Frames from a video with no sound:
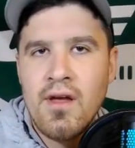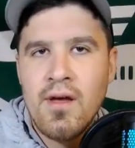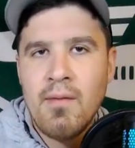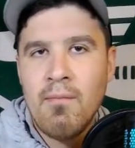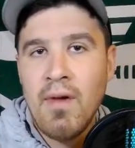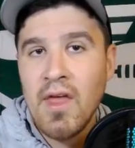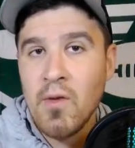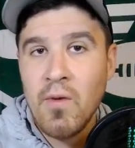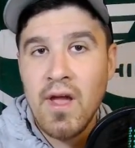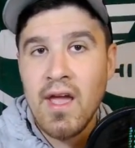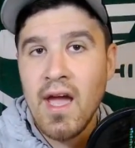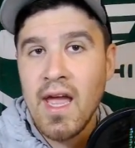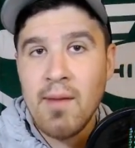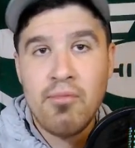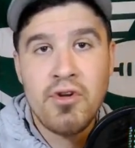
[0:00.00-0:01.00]
By the way,
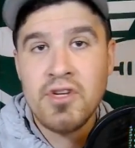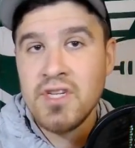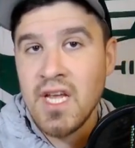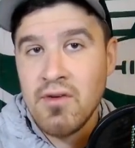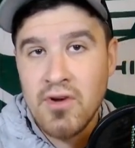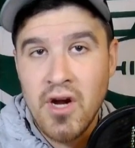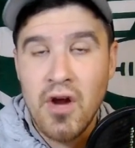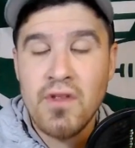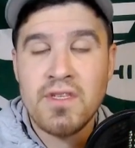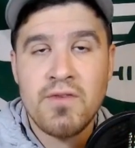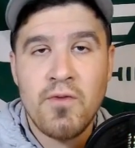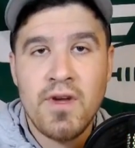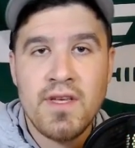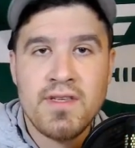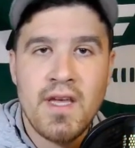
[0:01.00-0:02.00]
I appreciate it regardless of
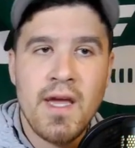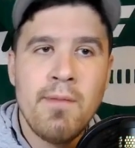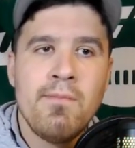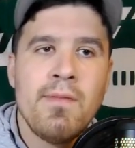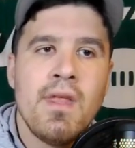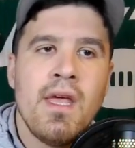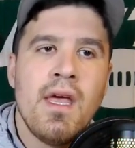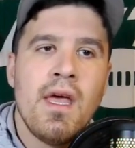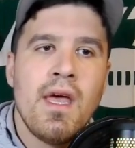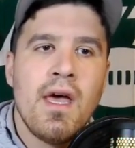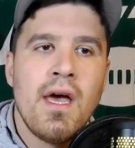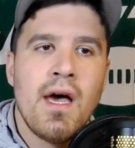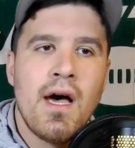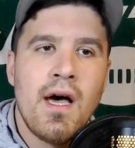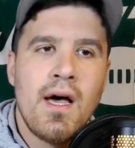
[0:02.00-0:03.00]
what you say.
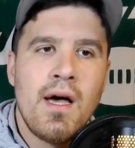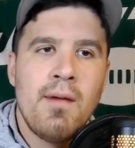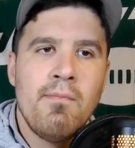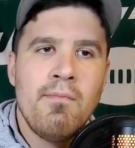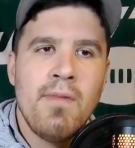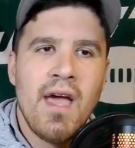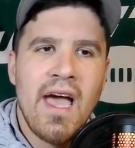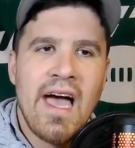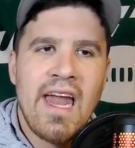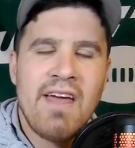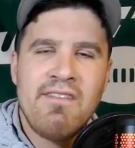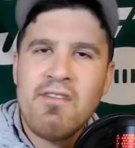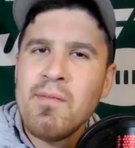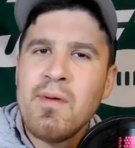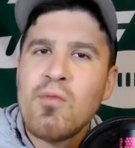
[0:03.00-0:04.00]
And I've
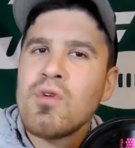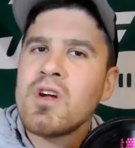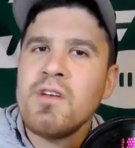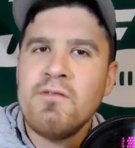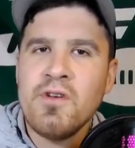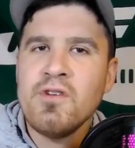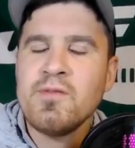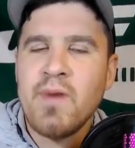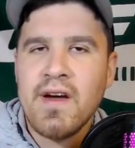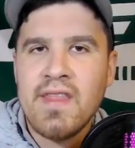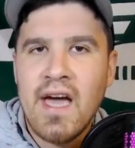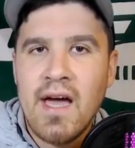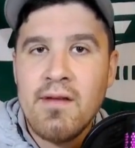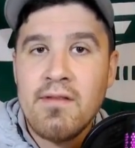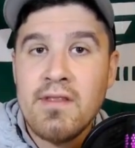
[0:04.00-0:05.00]
never been more confused by
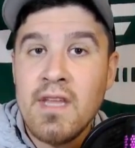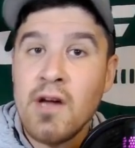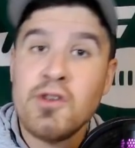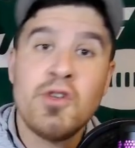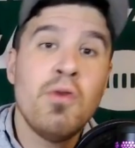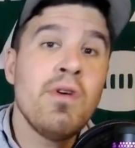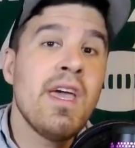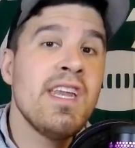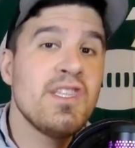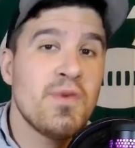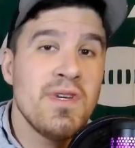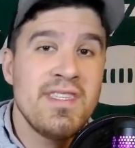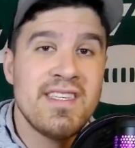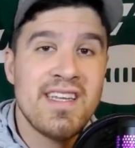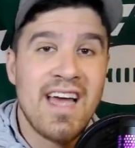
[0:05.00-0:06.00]
that. Now, don't get it
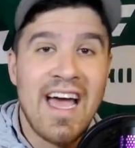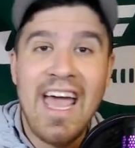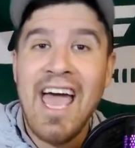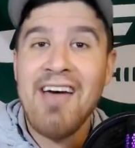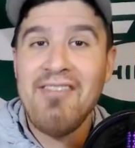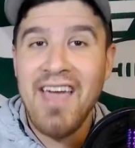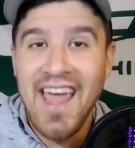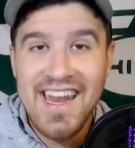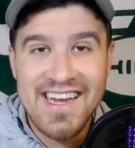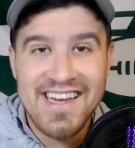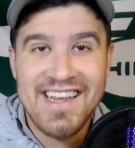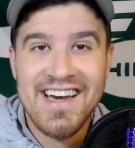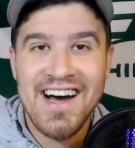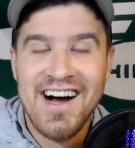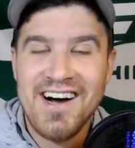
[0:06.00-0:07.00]
twisted. I have hated
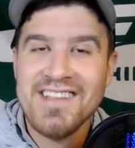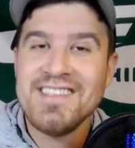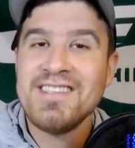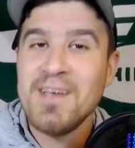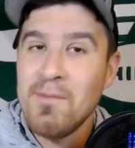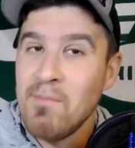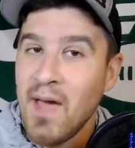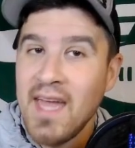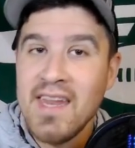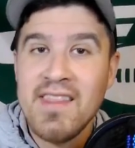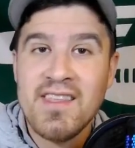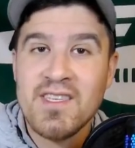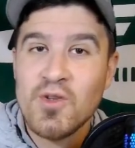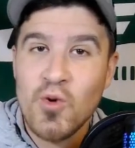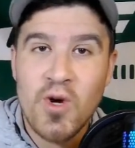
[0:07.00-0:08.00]
on some men in
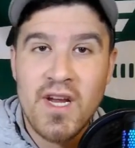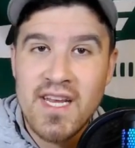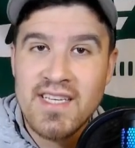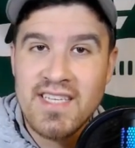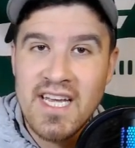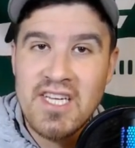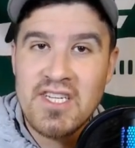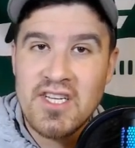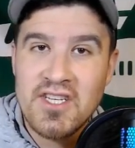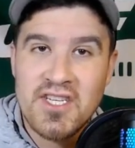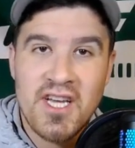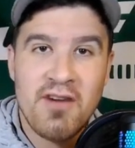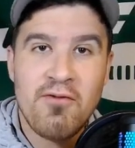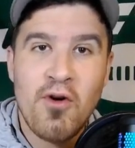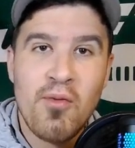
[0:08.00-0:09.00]
this organization.
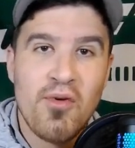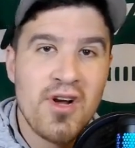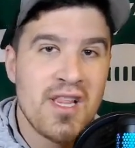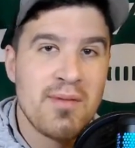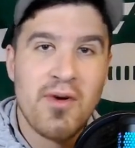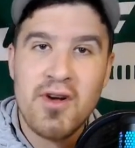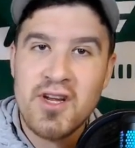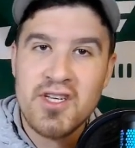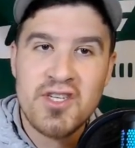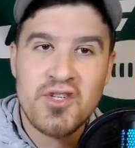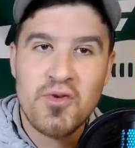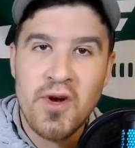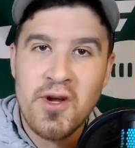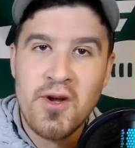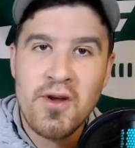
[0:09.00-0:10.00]
Jeff Wilbrook, LaMarcus
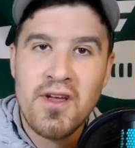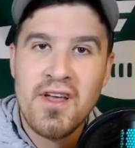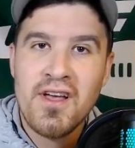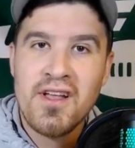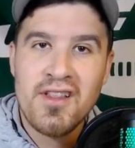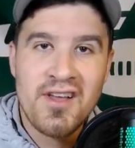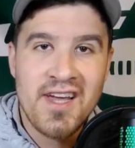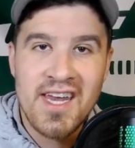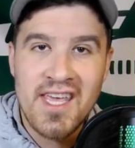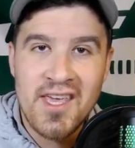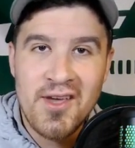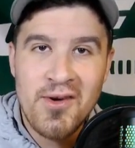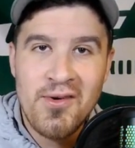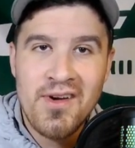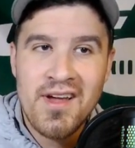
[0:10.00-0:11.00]
Joyner, looking at
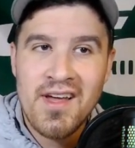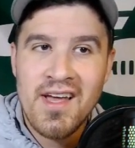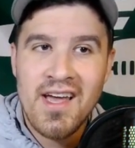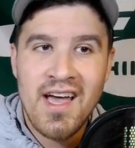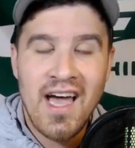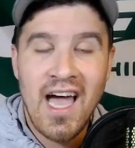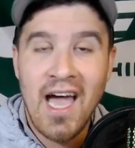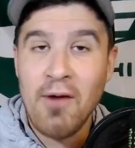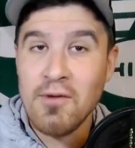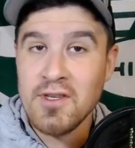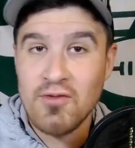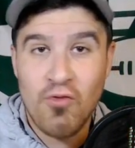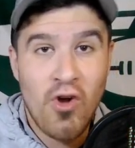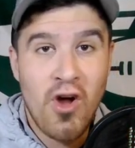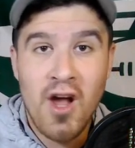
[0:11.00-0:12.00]
you. I was
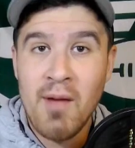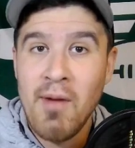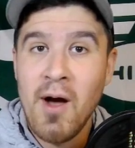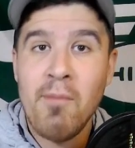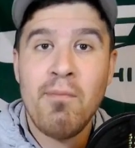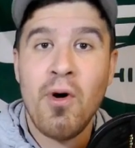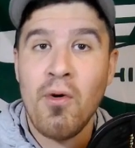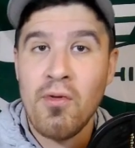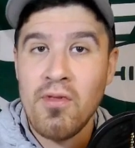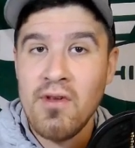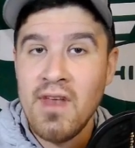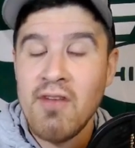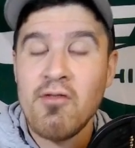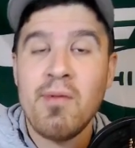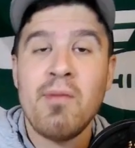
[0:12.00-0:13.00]
wrong about both.
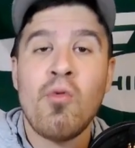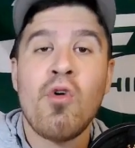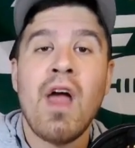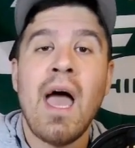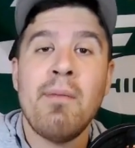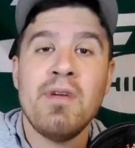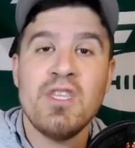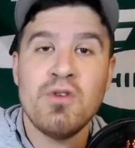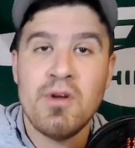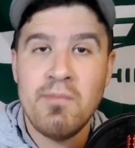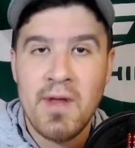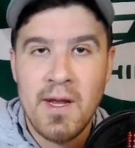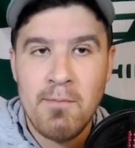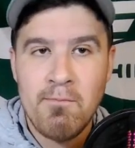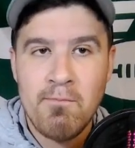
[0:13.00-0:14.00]
Never been more happy to admit it.